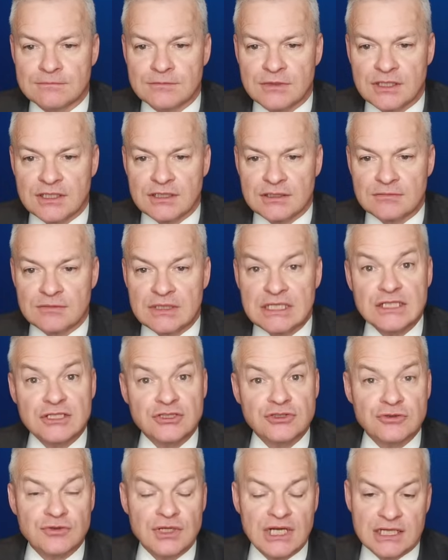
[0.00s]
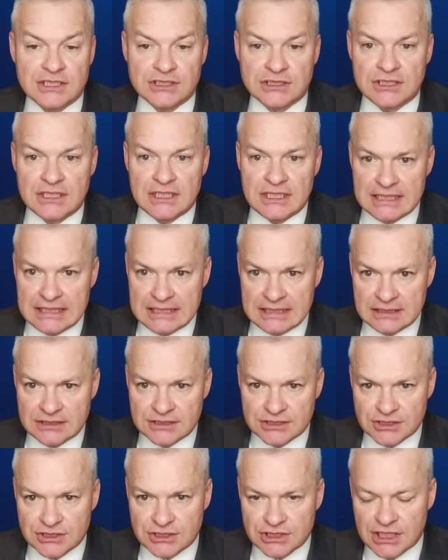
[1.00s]
My initial reaction here
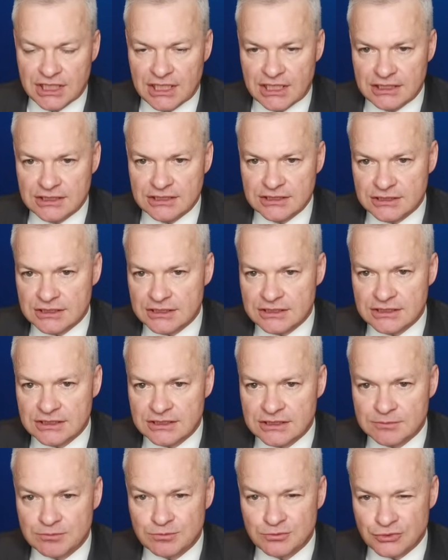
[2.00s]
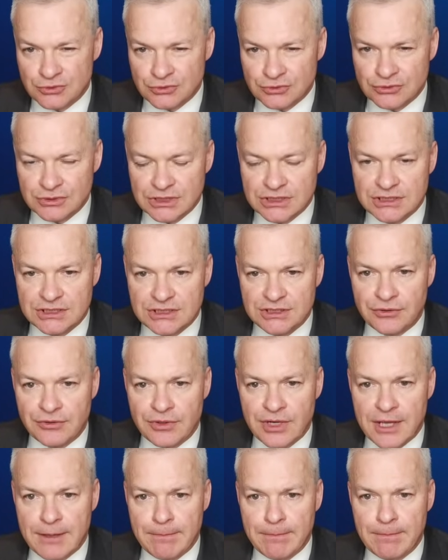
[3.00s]
is to change. This is pretty
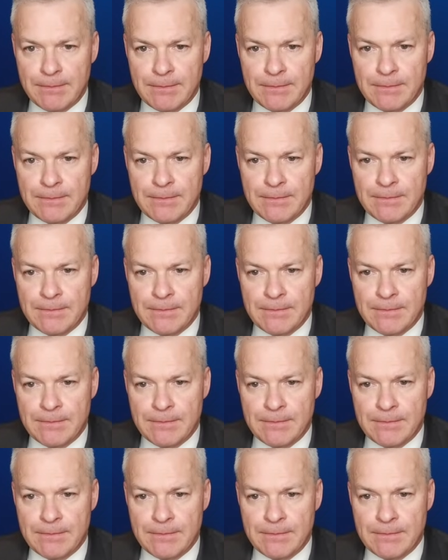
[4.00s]
grim.